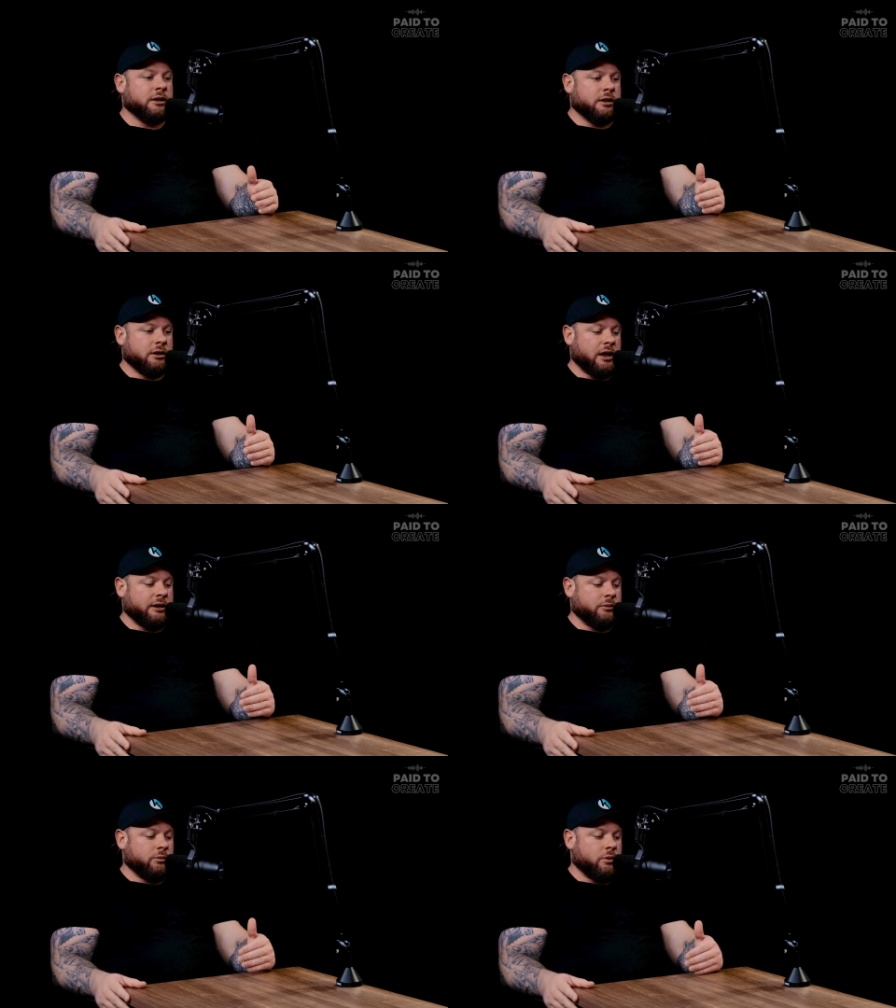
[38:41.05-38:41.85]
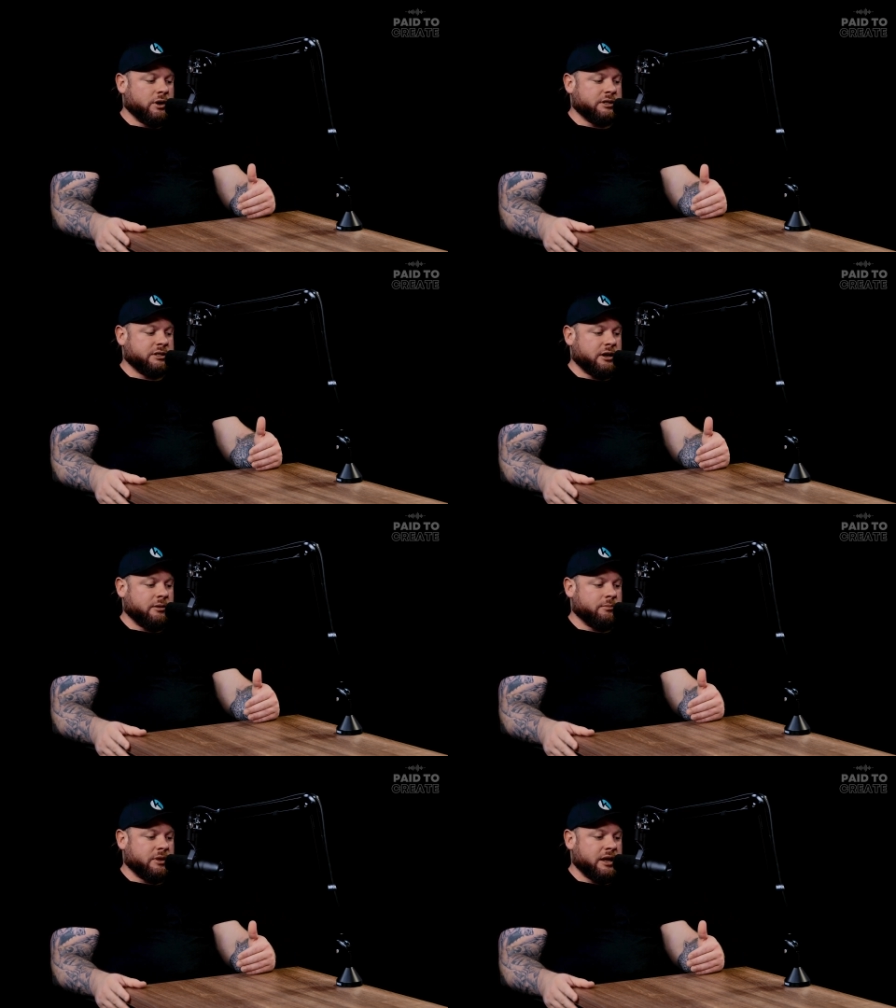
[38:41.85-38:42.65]
like what are
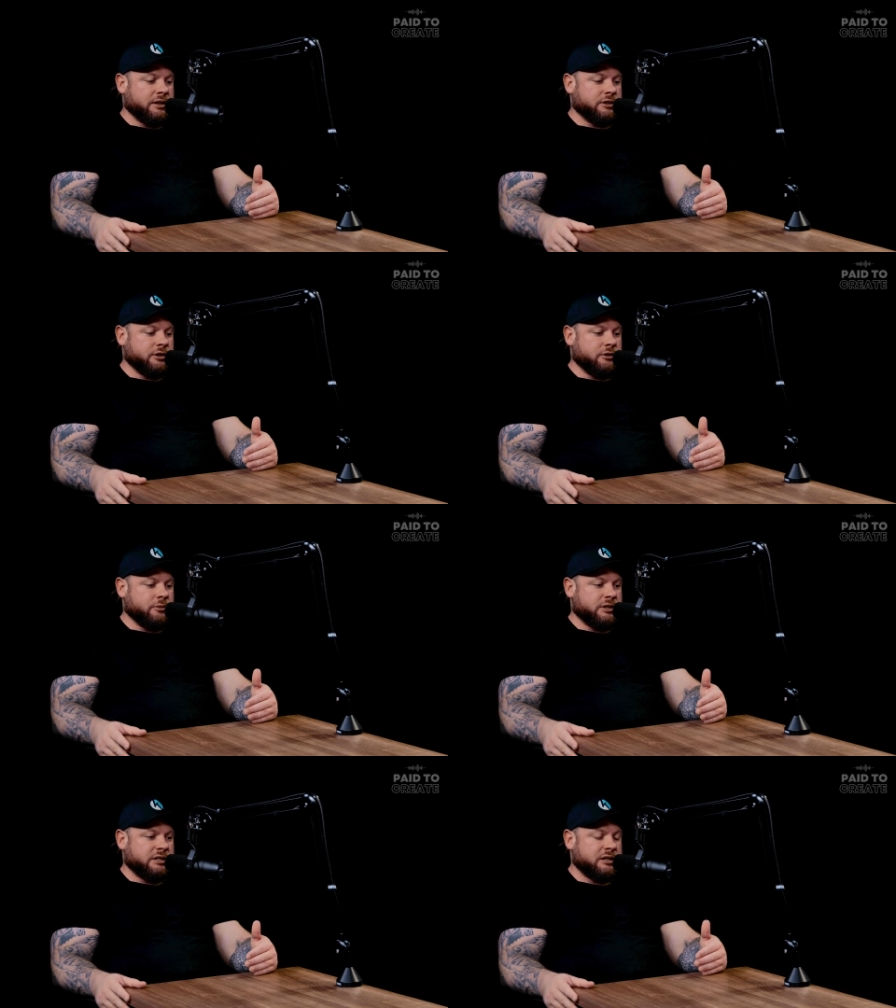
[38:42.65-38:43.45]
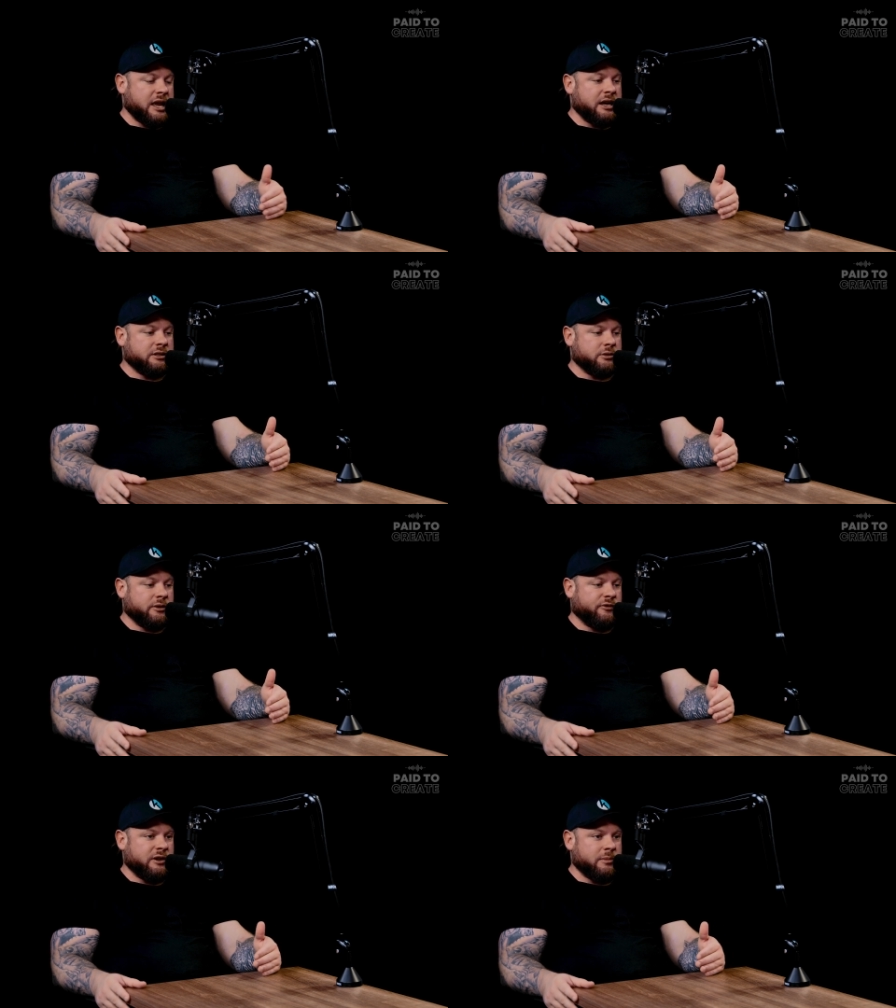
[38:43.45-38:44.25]
some things that you would say to a
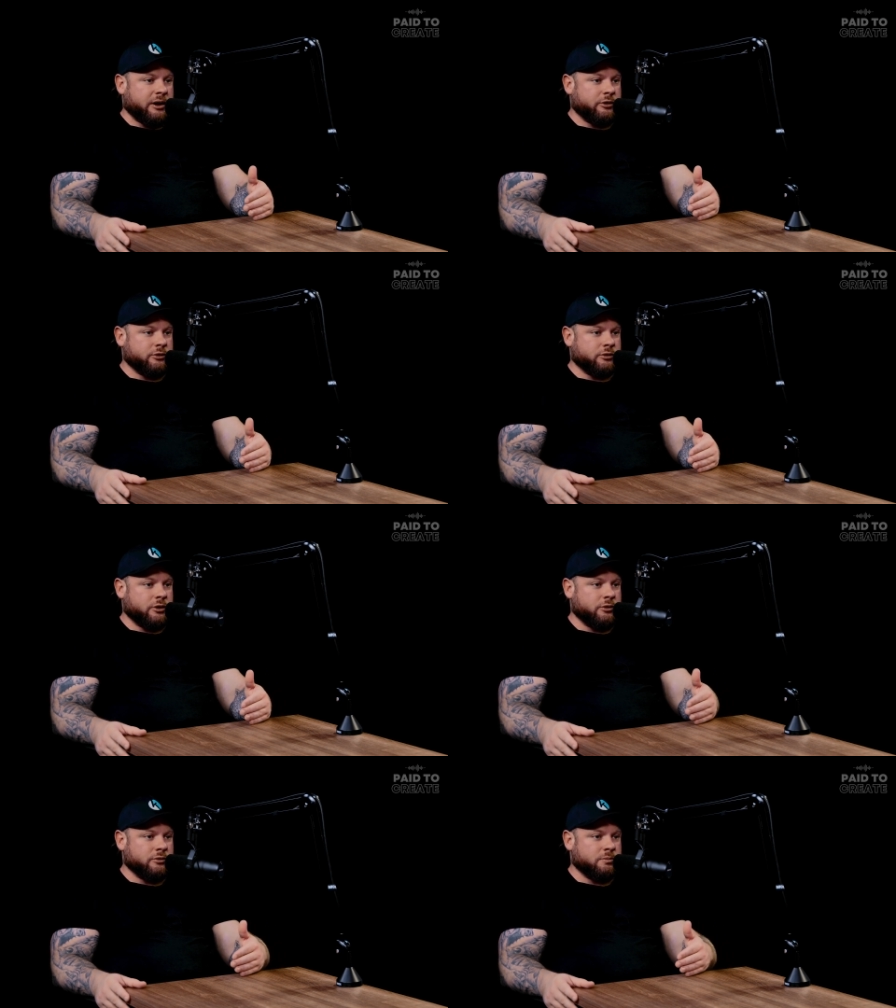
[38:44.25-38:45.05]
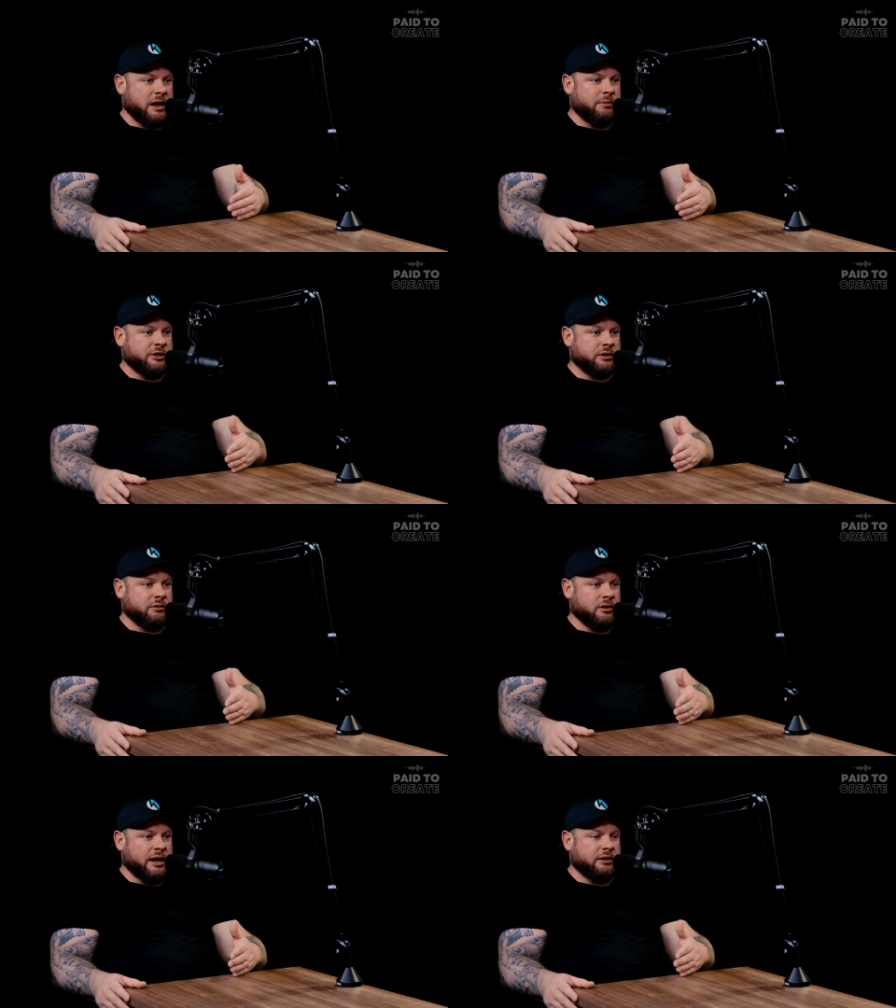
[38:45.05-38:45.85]
female who who's maybe
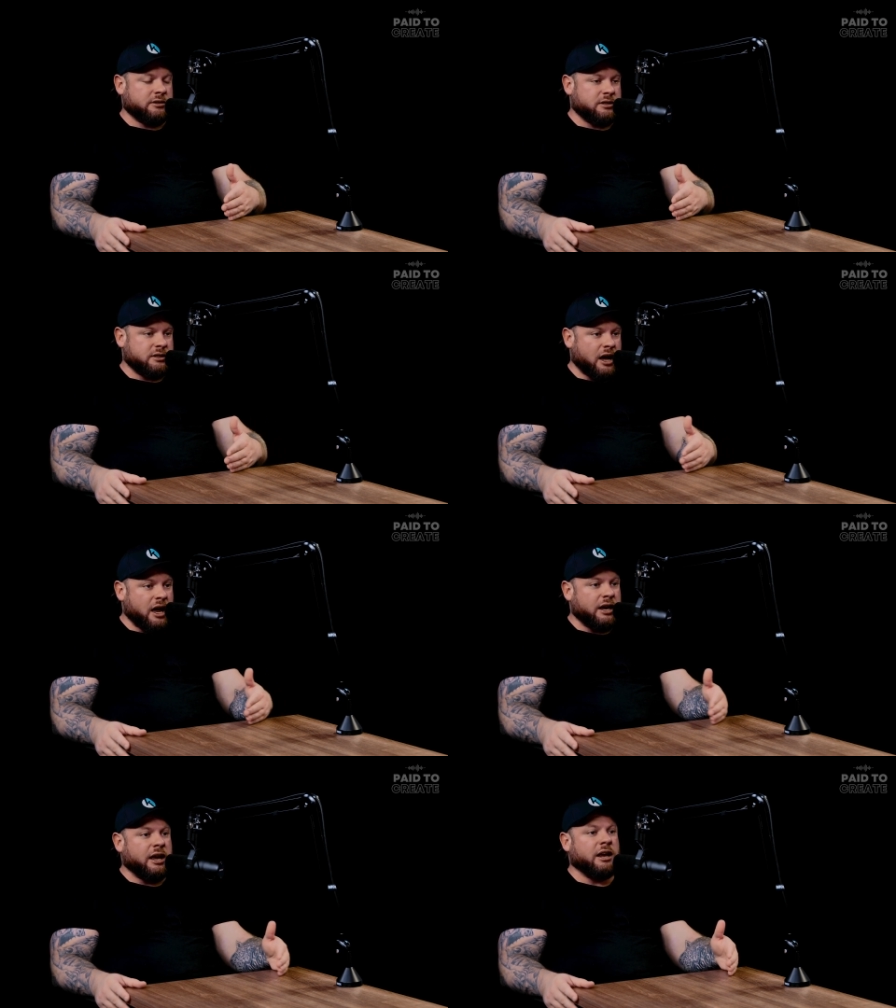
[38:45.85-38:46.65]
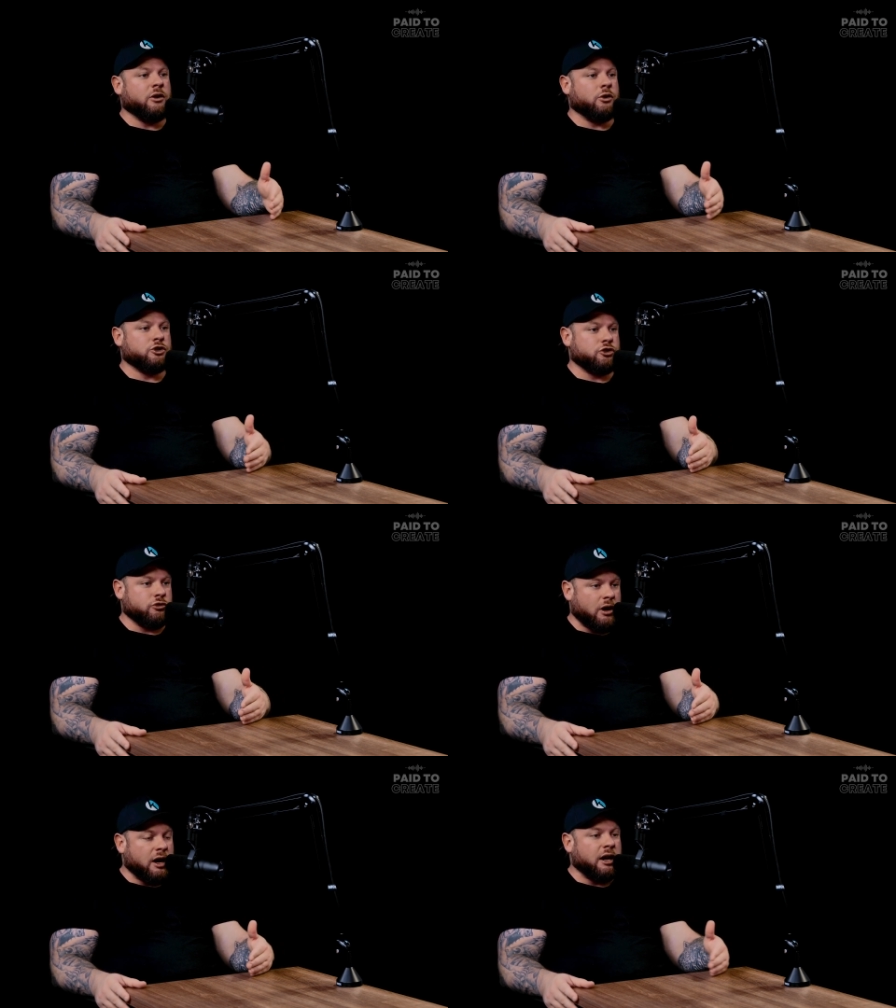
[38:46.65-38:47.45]
like starting or
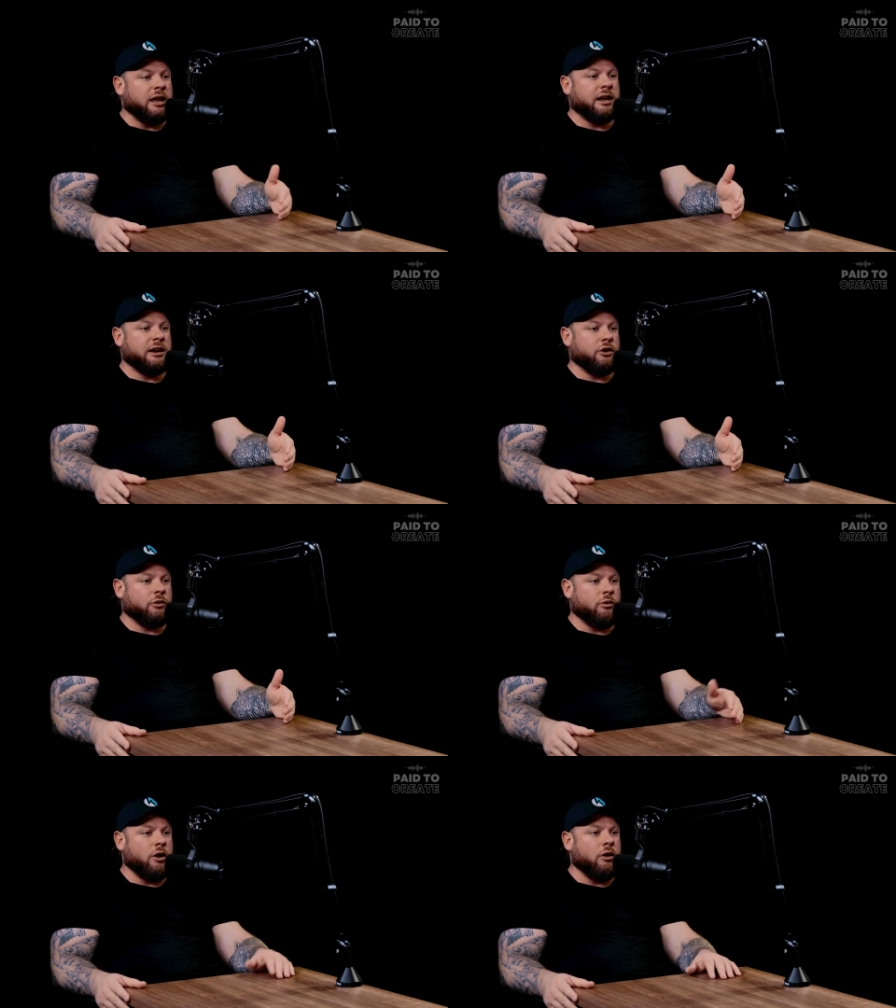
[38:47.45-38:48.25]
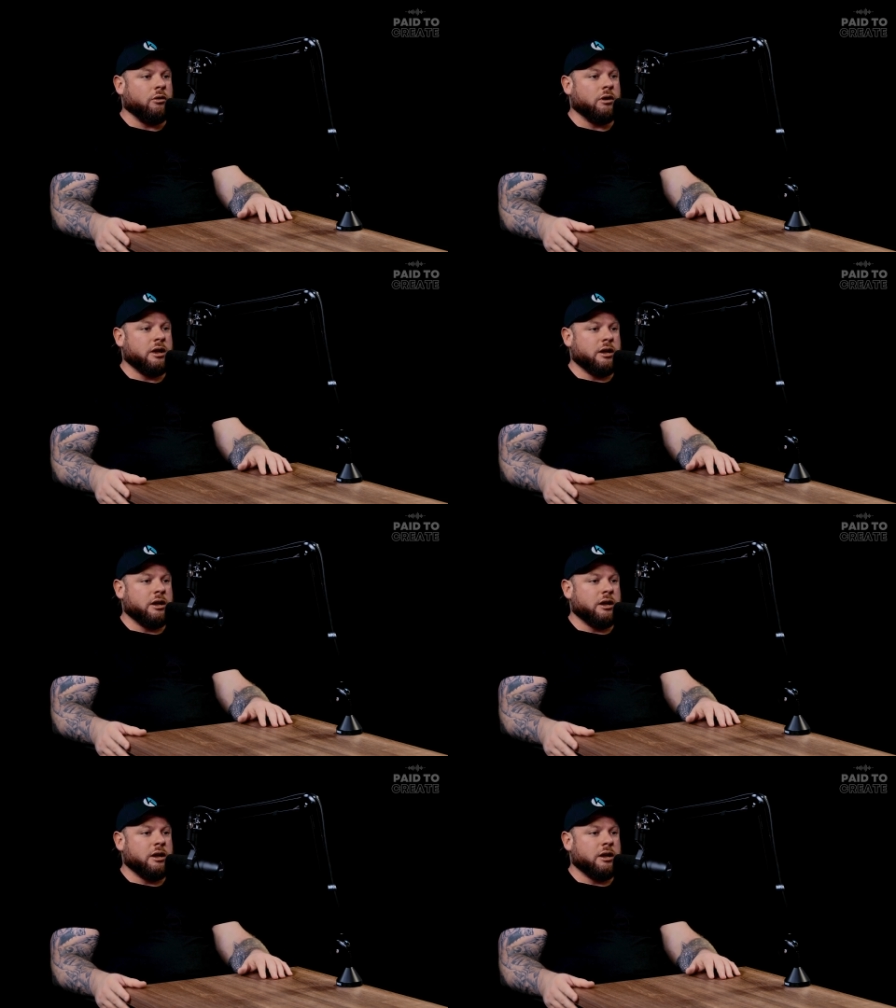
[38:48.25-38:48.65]
struggling in her role